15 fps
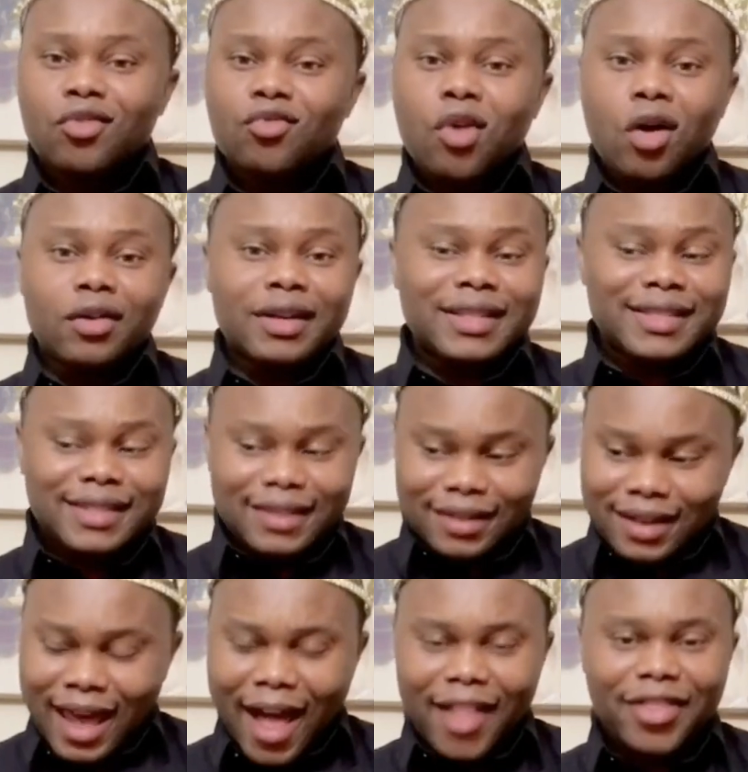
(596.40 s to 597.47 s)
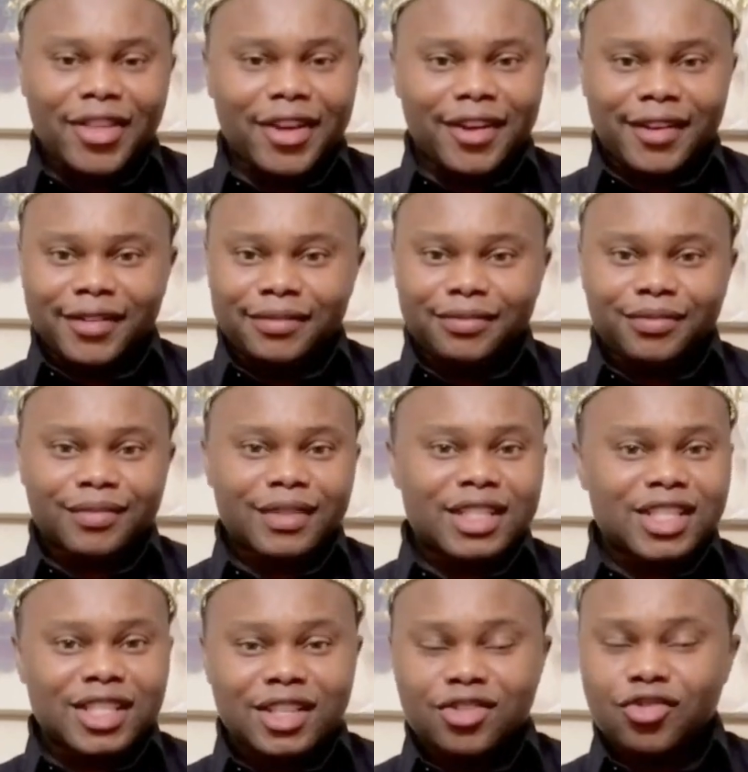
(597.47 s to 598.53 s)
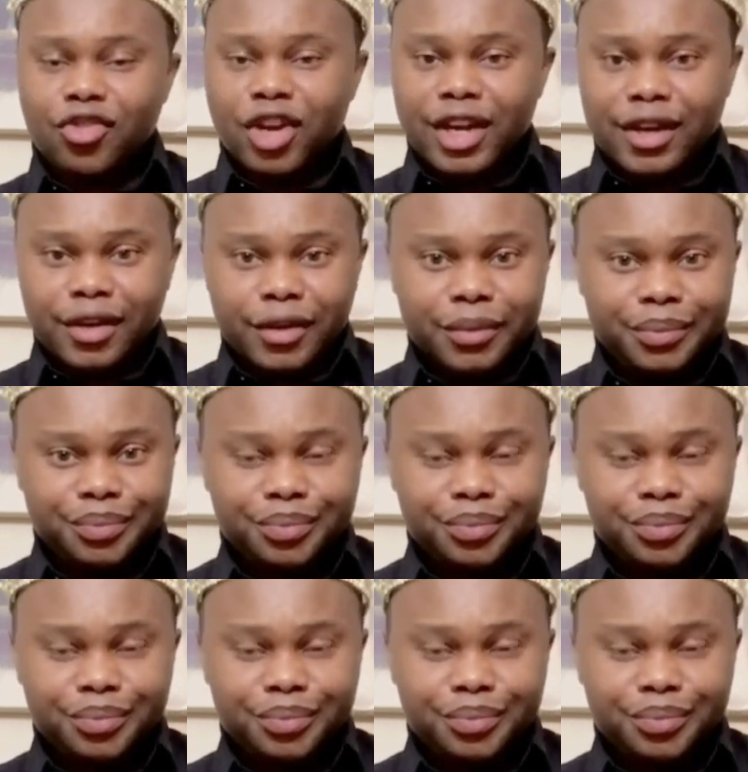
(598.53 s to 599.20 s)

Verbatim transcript: Rona is still out there. She's real.